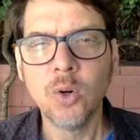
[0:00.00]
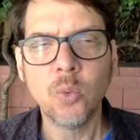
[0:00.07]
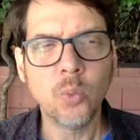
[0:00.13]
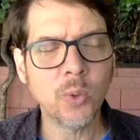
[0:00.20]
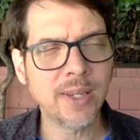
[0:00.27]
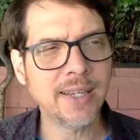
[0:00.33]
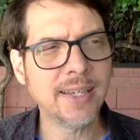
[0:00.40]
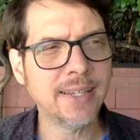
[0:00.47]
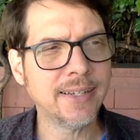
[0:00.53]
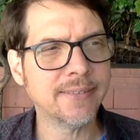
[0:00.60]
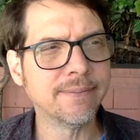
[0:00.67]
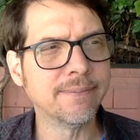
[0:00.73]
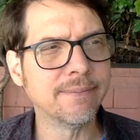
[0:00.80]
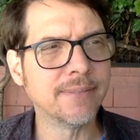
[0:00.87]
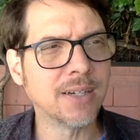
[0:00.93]
We
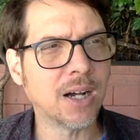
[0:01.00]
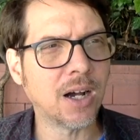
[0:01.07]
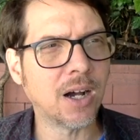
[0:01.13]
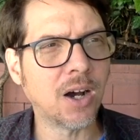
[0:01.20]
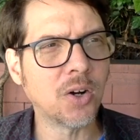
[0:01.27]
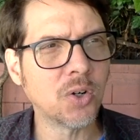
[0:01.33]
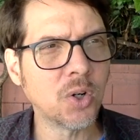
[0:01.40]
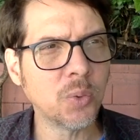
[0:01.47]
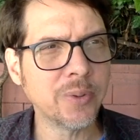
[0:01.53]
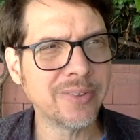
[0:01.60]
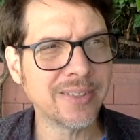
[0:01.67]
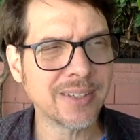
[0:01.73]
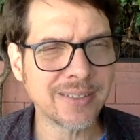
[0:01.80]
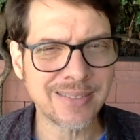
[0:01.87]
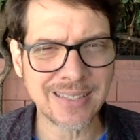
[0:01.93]
are
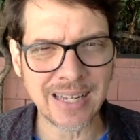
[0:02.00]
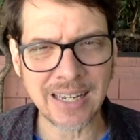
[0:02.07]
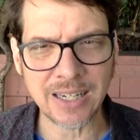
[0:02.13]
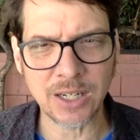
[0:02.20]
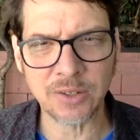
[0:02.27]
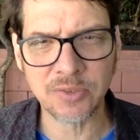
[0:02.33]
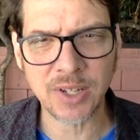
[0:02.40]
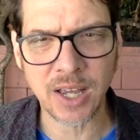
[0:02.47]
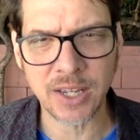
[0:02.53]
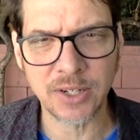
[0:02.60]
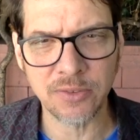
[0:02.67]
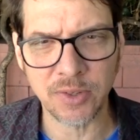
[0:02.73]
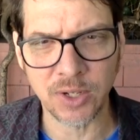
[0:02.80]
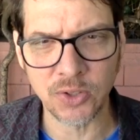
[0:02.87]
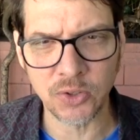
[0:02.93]
always in a state of kind
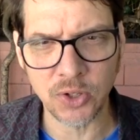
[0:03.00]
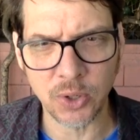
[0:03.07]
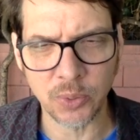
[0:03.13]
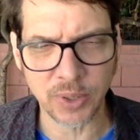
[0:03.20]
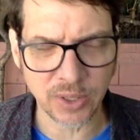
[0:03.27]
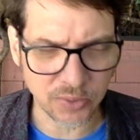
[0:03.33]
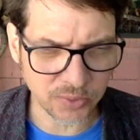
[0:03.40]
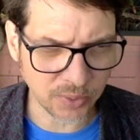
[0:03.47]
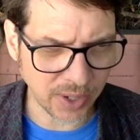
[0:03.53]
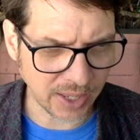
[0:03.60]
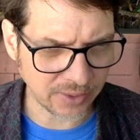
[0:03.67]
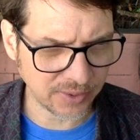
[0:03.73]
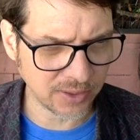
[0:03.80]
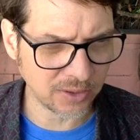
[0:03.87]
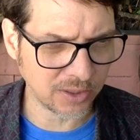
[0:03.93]
of unknowing. So
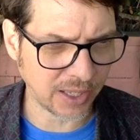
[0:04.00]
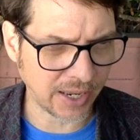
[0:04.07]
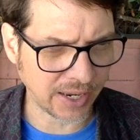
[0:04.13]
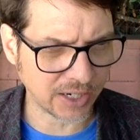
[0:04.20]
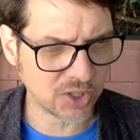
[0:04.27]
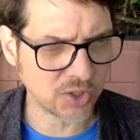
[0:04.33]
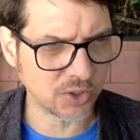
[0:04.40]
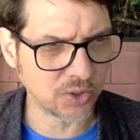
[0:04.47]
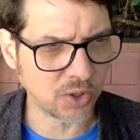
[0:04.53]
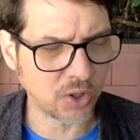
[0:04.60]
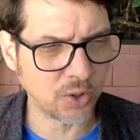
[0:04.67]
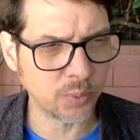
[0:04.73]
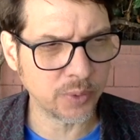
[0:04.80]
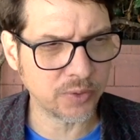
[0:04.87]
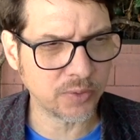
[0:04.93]
ethical action
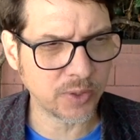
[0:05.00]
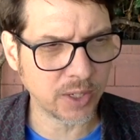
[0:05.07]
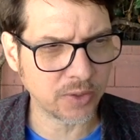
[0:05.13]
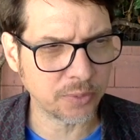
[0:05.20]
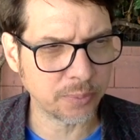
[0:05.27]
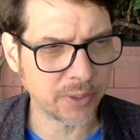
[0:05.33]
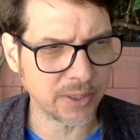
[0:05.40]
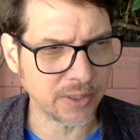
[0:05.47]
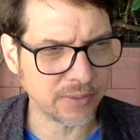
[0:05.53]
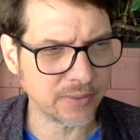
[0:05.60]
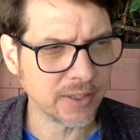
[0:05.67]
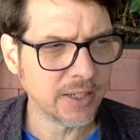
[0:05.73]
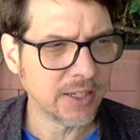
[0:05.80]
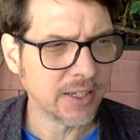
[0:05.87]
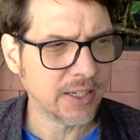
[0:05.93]
always takes place
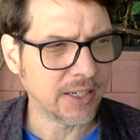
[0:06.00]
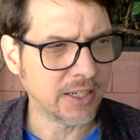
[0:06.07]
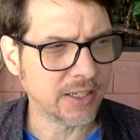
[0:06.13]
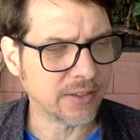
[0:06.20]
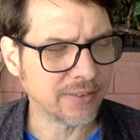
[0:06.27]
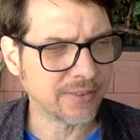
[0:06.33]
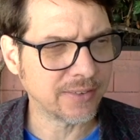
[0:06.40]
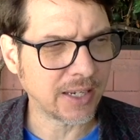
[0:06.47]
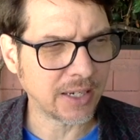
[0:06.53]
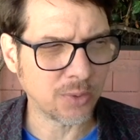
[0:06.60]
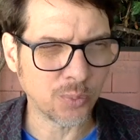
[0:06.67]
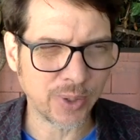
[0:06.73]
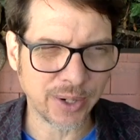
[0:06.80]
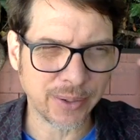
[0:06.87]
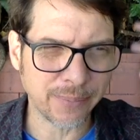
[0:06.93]
in a state
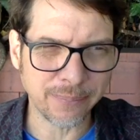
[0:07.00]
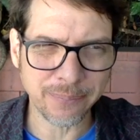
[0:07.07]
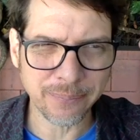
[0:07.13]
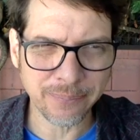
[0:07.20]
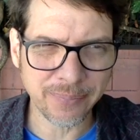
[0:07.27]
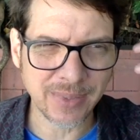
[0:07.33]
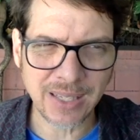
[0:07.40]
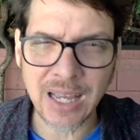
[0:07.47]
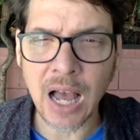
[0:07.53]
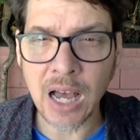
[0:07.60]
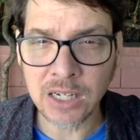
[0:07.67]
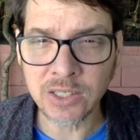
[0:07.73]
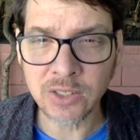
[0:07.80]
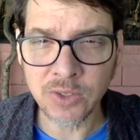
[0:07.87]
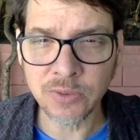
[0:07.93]
where,
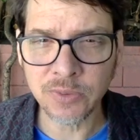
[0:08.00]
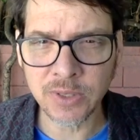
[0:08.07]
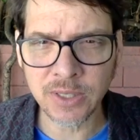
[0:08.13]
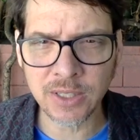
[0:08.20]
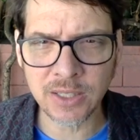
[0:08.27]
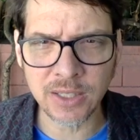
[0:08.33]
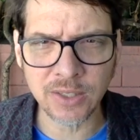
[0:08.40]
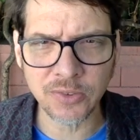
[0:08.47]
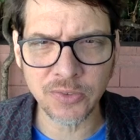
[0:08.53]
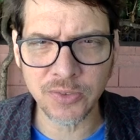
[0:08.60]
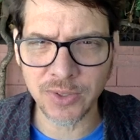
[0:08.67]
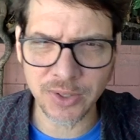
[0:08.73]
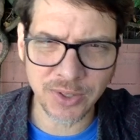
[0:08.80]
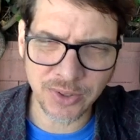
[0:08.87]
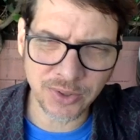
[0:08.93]
cognitively at least,
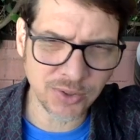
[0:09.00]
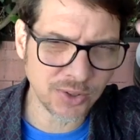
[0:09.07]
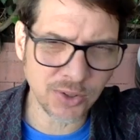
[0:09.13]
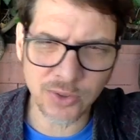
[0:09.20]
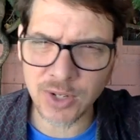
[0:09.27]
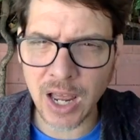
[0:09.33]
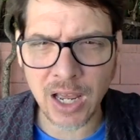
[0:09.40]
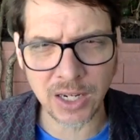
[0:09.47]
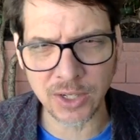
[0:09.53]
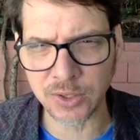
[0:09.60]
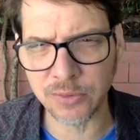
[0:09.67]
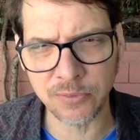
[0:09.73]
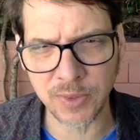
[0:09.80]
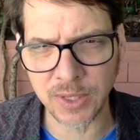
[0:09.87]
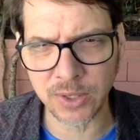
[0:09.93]
you're not going
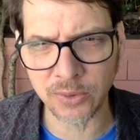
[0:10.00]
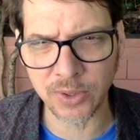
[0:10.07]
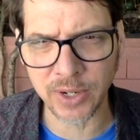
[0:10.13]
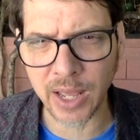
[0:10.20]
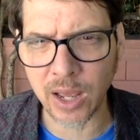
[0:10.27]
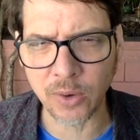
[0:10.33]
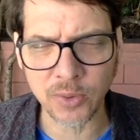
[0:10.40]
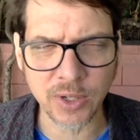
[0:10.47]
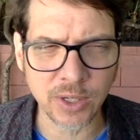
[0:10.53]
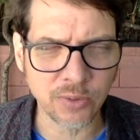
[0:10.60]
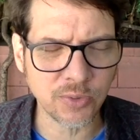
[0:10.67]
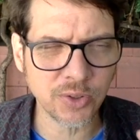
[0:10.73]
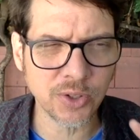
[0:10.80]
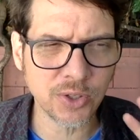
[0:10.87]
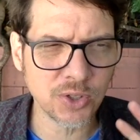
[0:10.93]
to figure it out. And
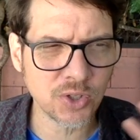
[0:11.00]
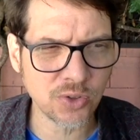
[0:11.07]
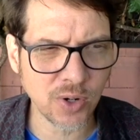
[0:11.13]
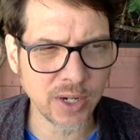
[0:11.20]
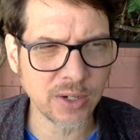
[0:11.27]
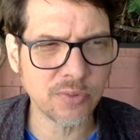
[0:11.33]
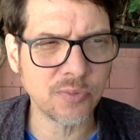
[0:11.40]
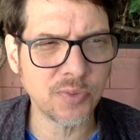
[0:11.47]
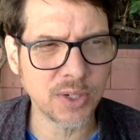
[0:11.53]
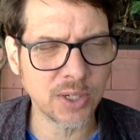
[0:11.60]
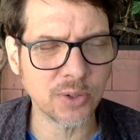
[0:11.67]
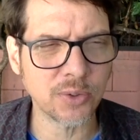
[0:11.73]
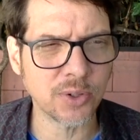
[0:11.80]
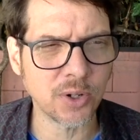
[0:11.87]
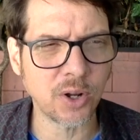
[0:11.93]
if you're going to try to
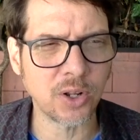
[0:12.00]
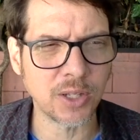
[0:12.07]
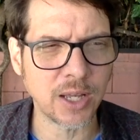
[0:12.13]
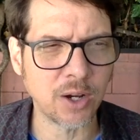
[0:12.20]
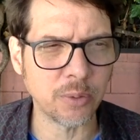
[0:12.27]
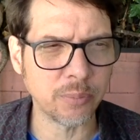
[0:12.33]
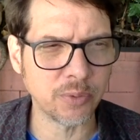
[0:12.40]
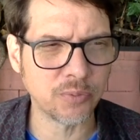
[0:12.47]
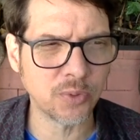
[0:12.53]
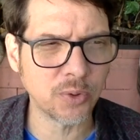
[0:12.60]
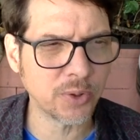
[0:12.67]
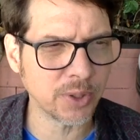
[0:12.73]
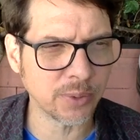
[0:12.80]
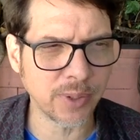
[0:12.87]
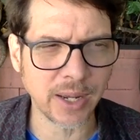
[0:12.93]
figure it all out
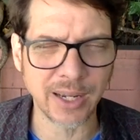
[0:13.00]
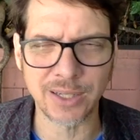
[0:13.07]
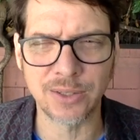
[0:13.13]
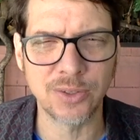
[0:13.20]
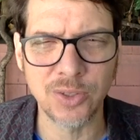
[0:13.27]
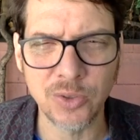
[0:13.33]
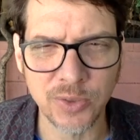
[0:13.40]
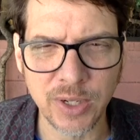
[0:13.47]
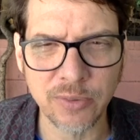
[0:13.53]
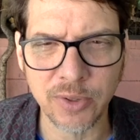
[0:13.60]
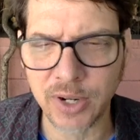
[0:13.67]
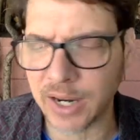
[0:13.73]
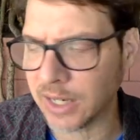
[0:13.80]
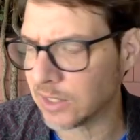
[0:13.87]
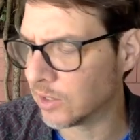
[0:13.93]
before you act, you'll
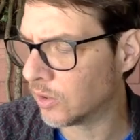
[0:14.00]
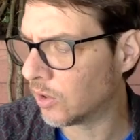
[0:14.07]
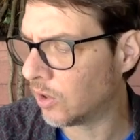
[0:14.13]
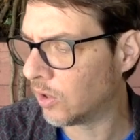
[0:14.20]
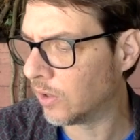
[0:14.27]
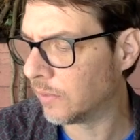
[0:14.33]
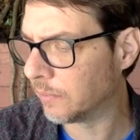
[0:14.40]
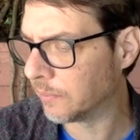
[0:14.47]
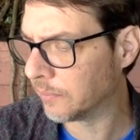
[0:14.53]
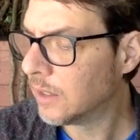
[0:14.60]
never act at all.